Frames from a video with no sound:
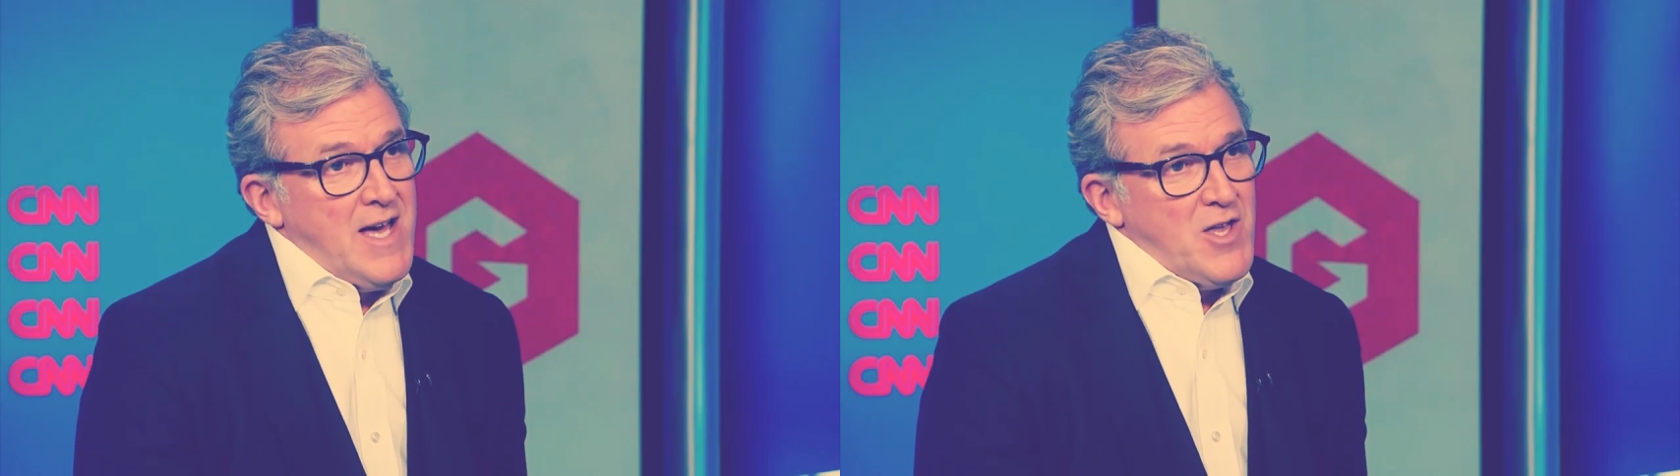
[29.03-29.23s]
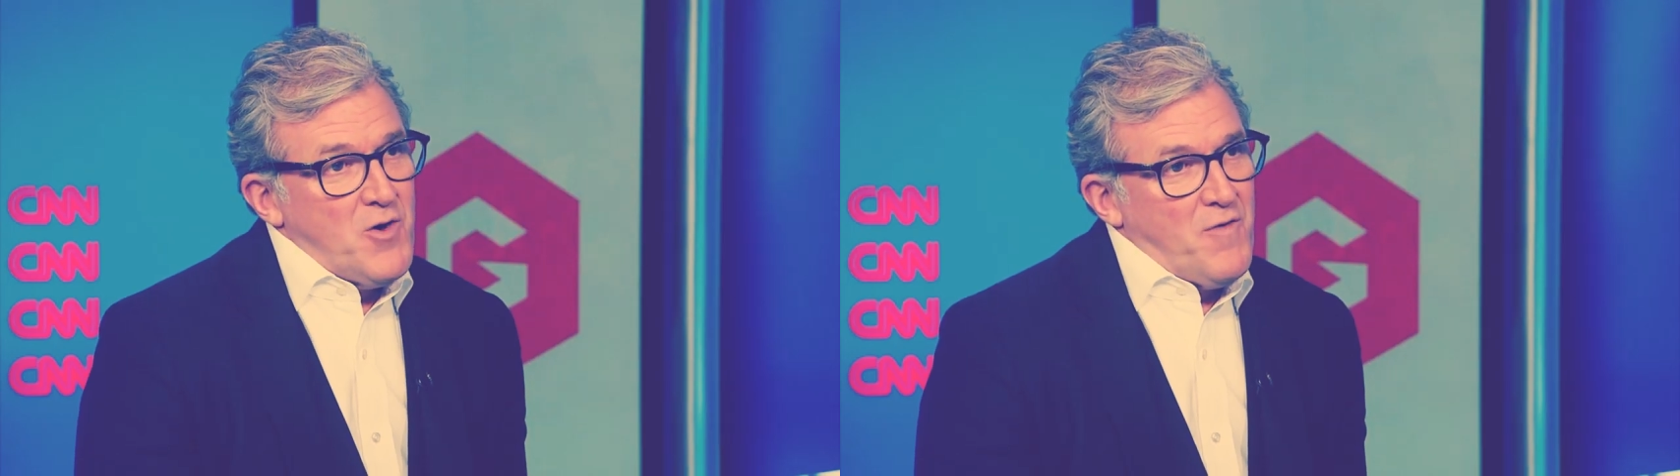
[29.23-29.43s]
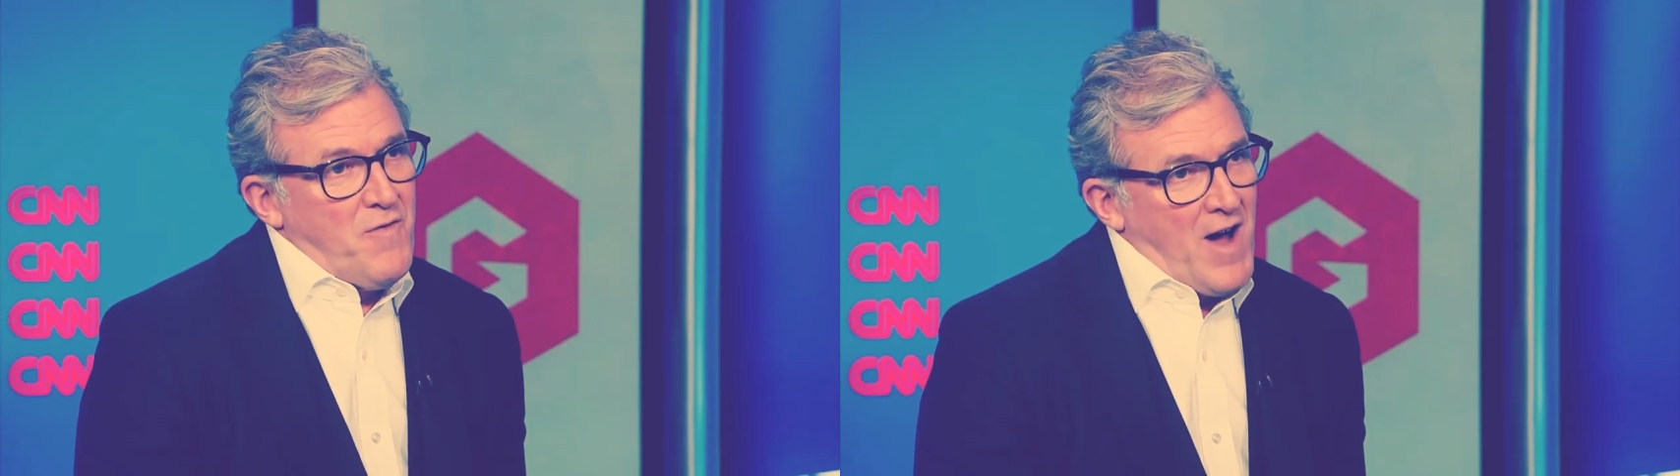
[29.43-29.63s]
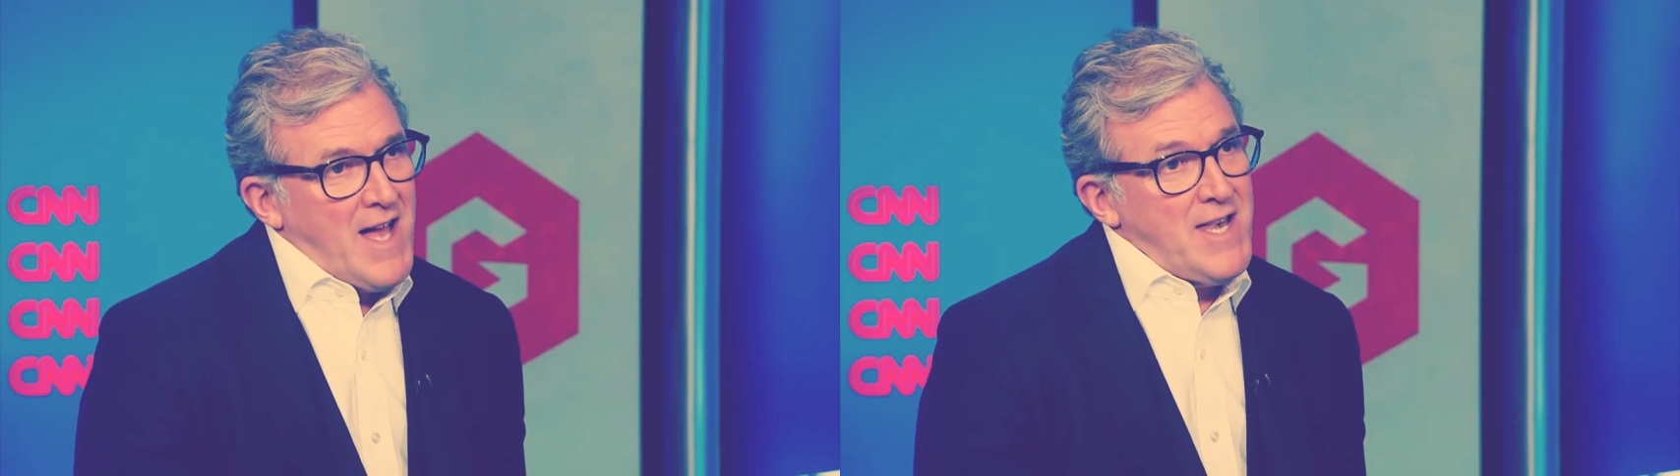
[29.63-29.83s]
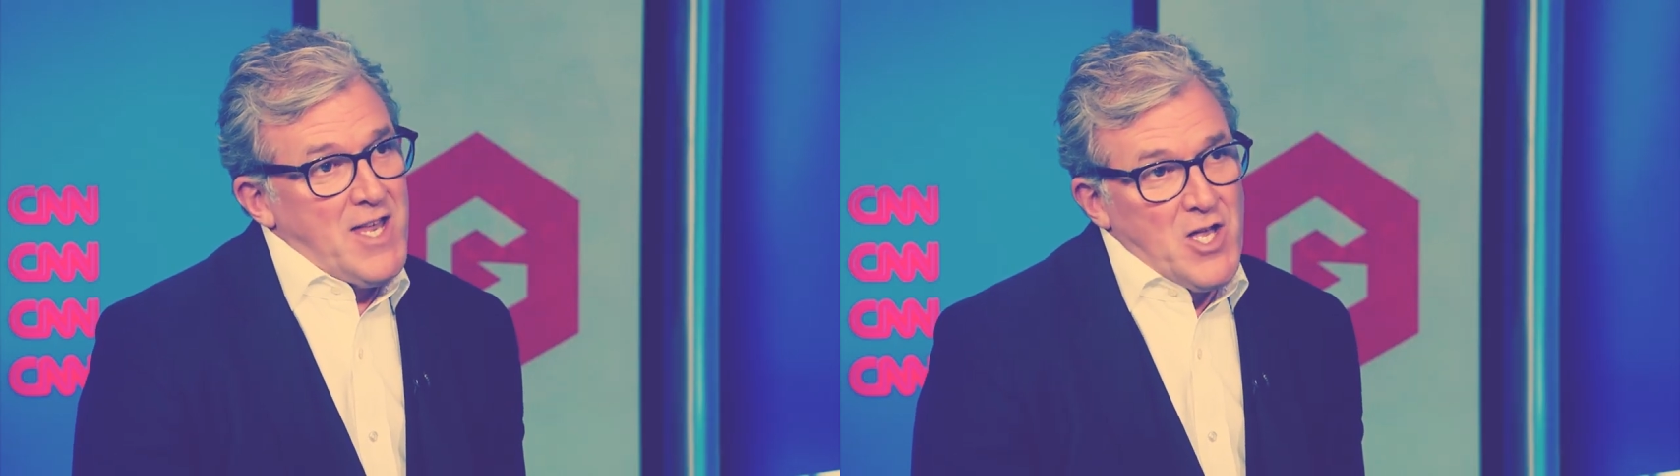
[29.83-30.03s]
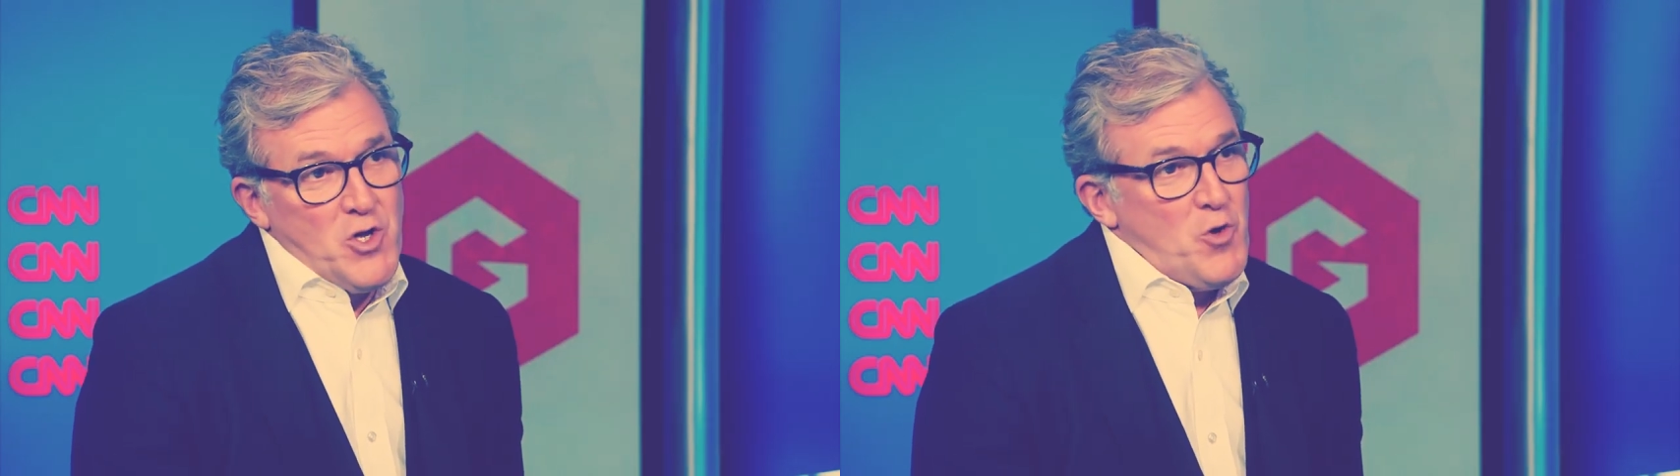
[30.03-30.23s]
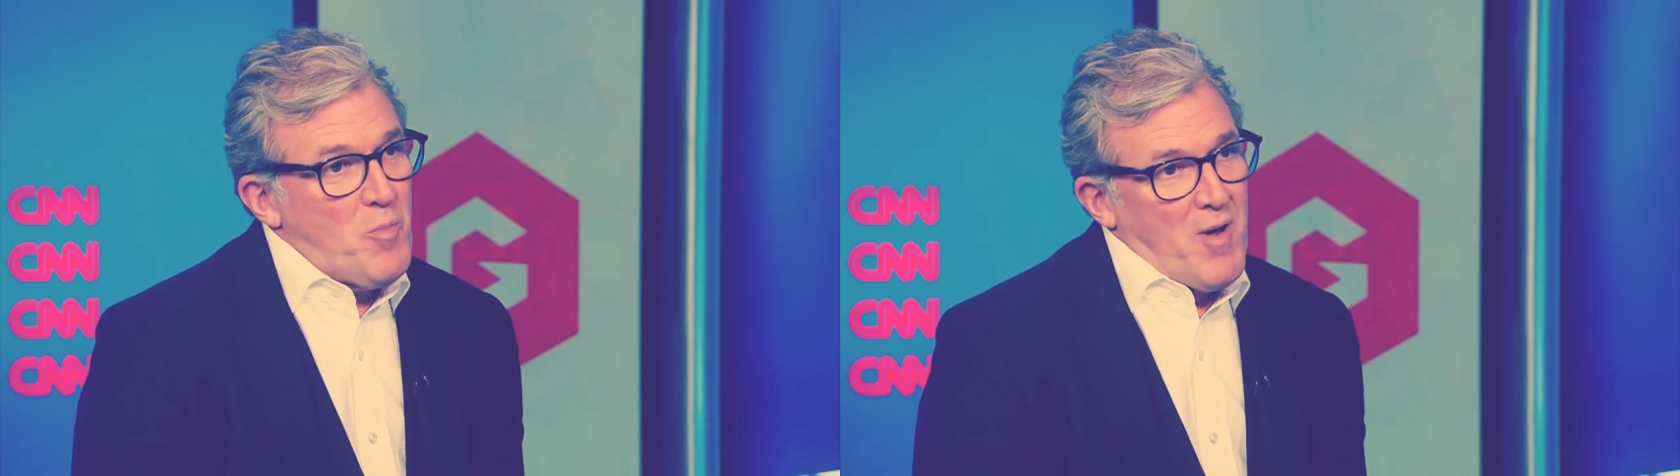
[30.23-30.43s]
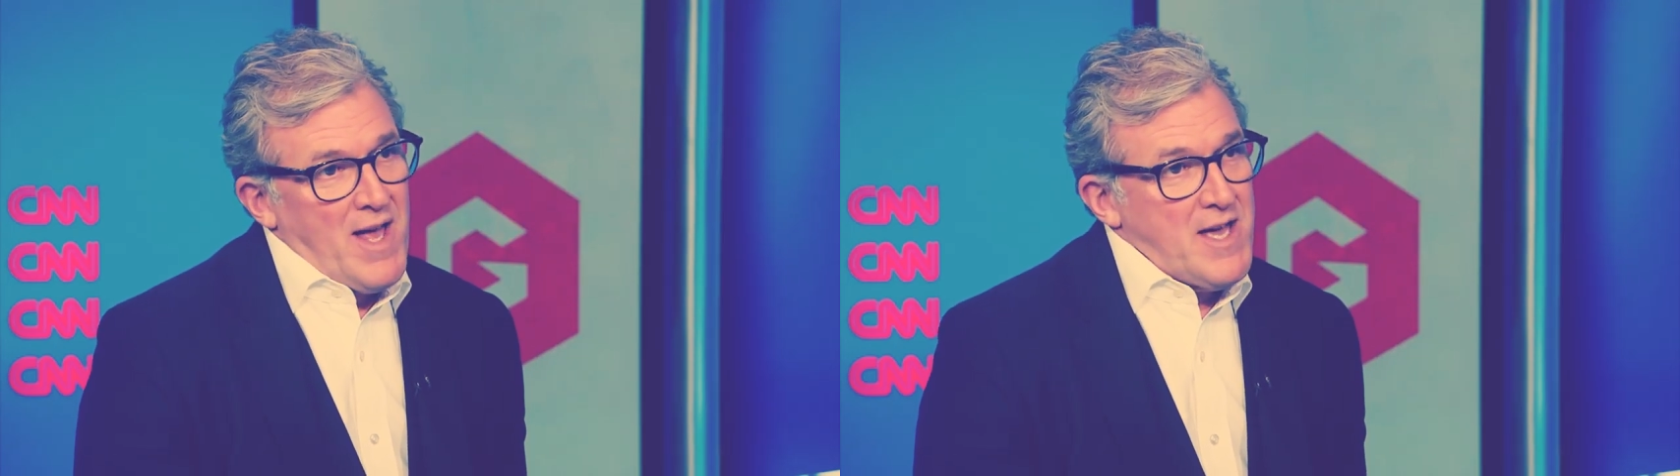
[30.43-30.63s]
you're finding new
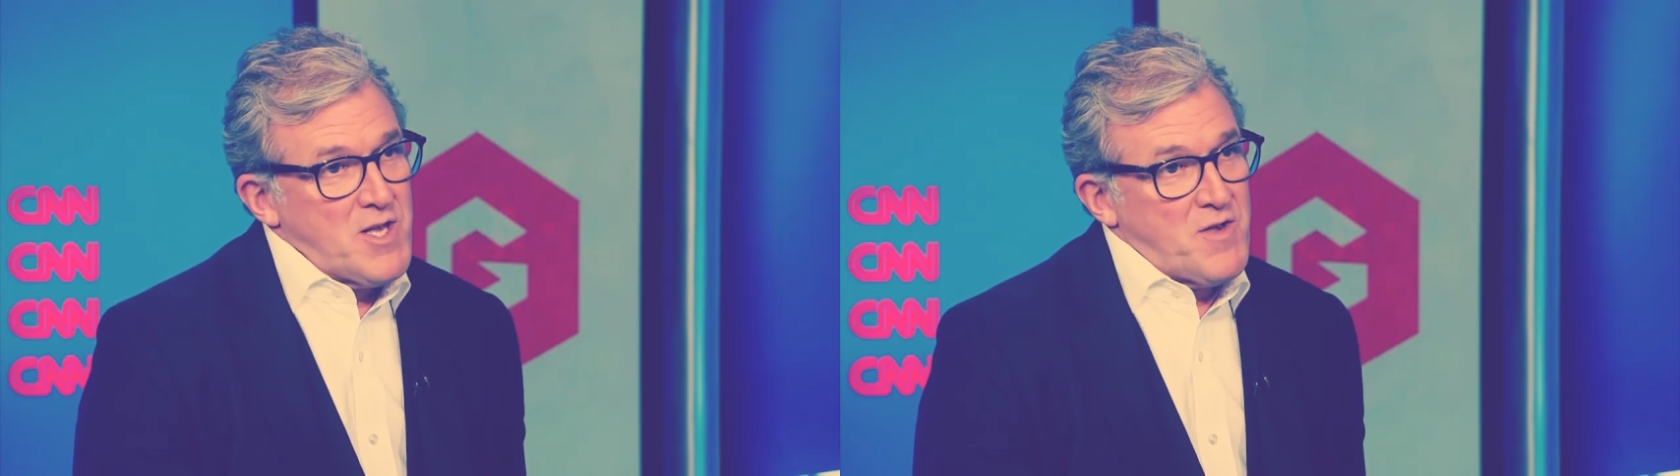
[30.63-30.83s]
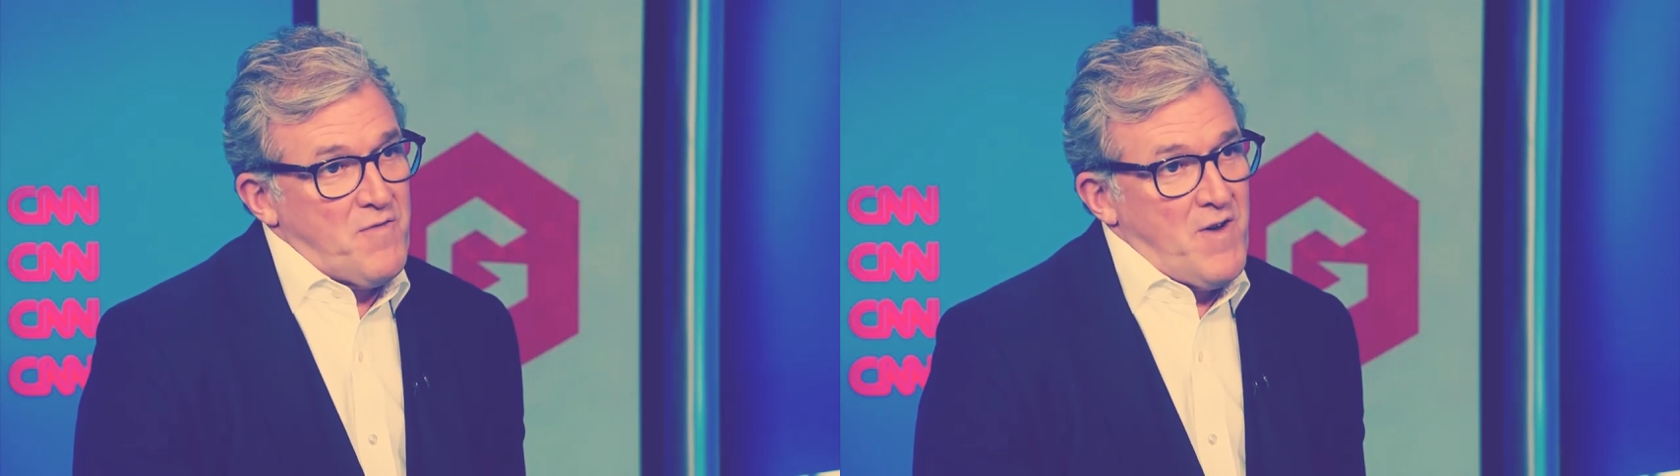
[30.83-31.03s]
players,